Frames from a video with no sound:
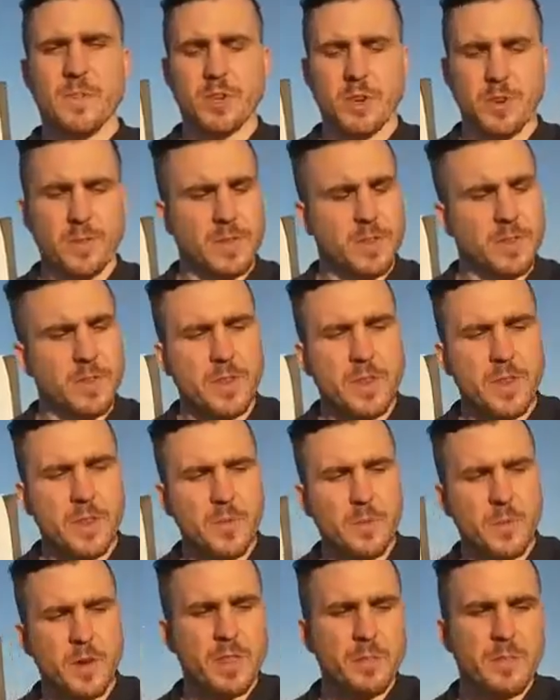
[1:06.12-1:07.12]
Sure.
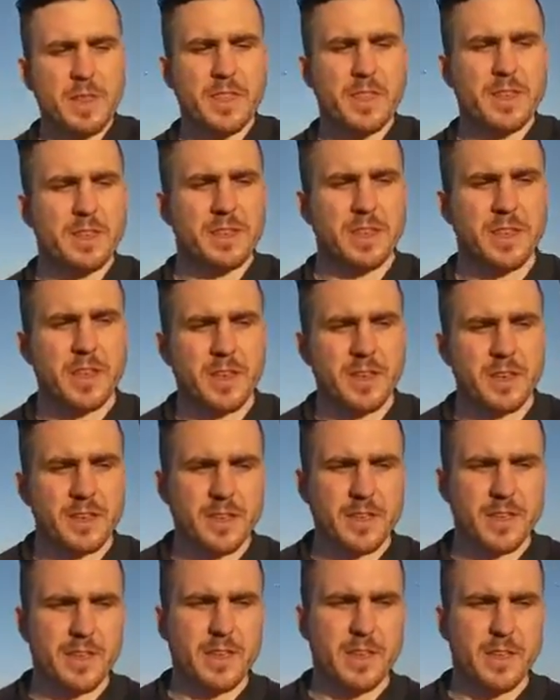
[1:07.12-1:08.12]
So one of the big things
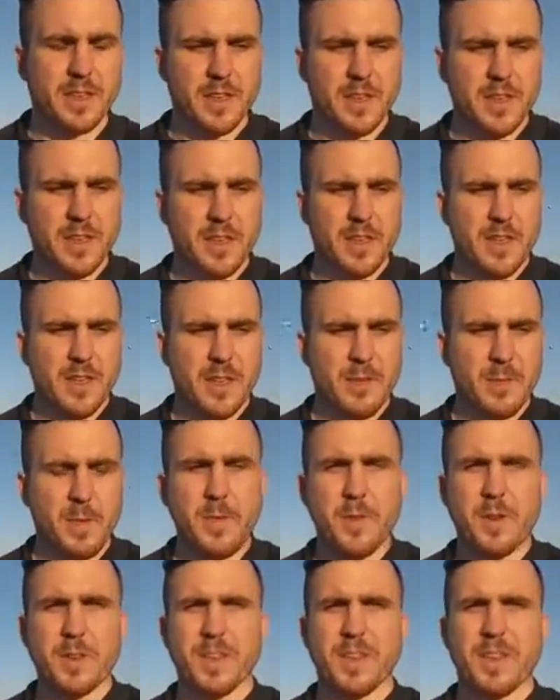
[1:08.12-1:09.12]
that
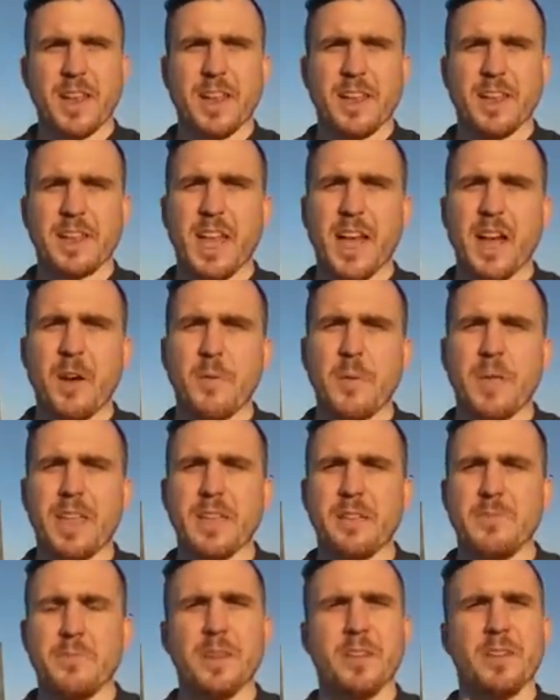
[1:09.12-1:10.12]
we focus on is how we
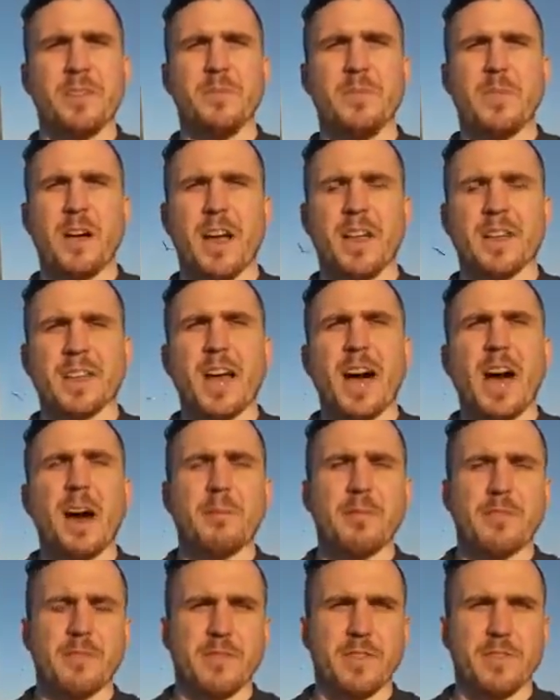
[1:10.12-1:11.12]
can build on
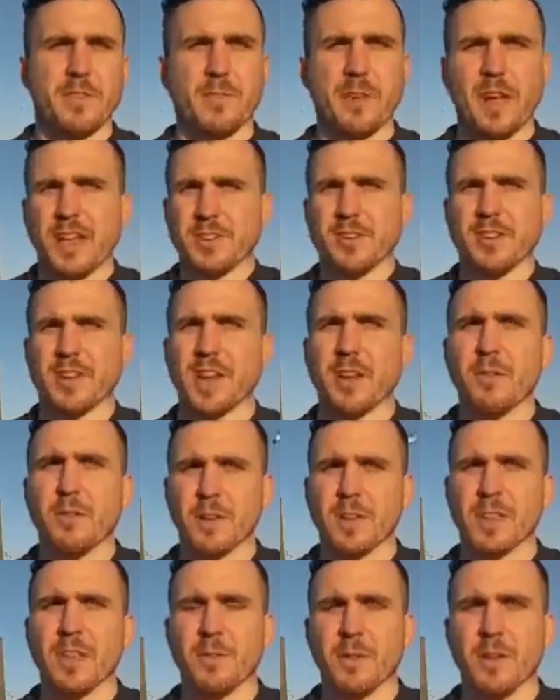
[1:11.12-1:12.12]
top of the ride-sharing
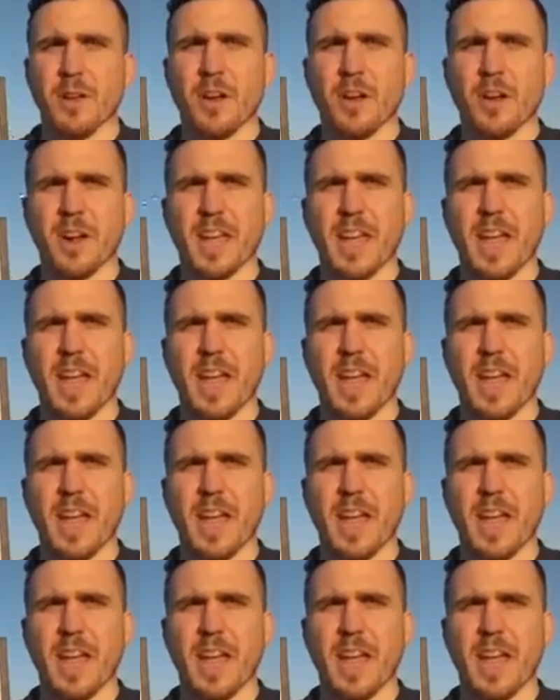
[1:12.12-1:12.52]
network that we already